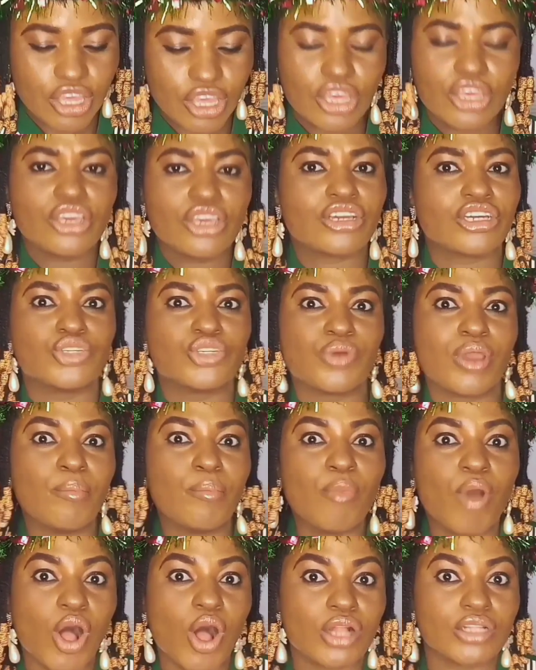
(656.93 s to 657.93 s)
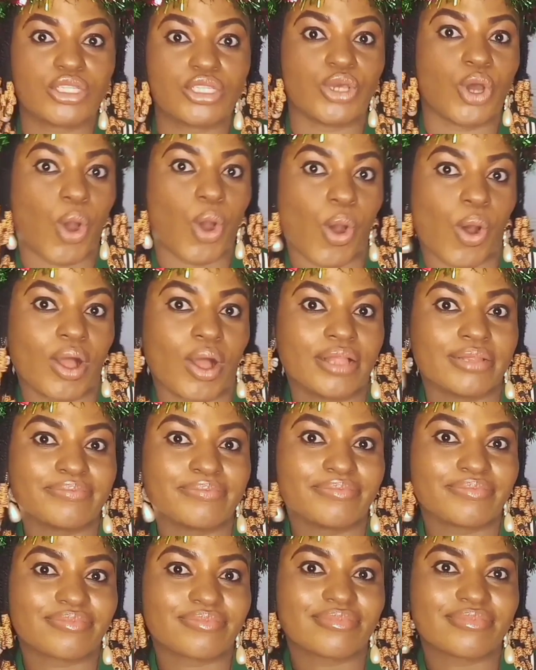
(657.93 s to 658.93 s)
you can do a mall tour,
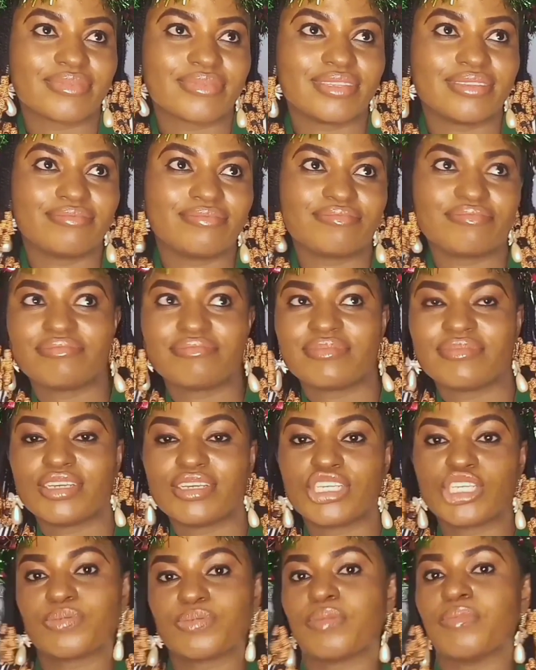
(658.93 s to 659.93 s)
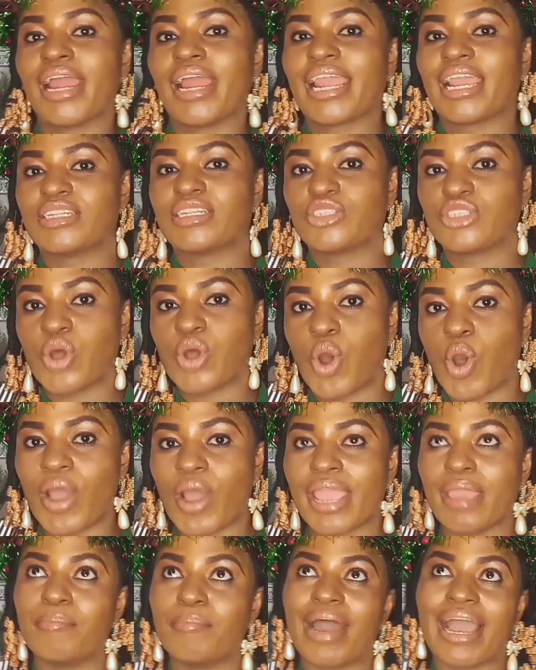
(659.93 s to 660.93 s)
a supermarket tour,
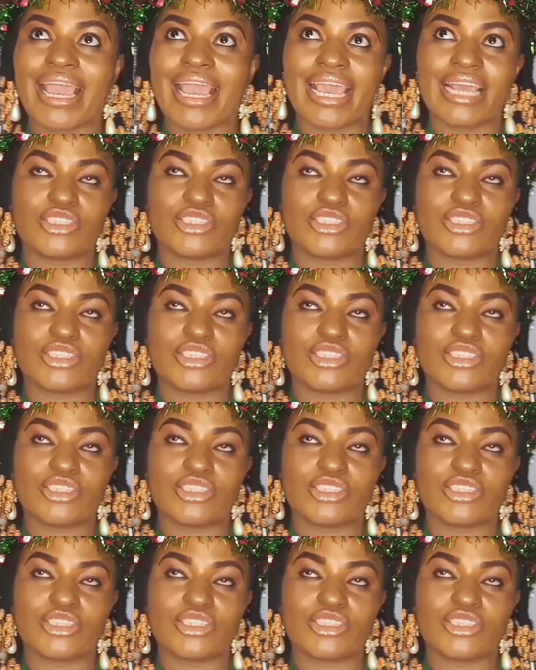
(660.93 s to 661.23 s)
a market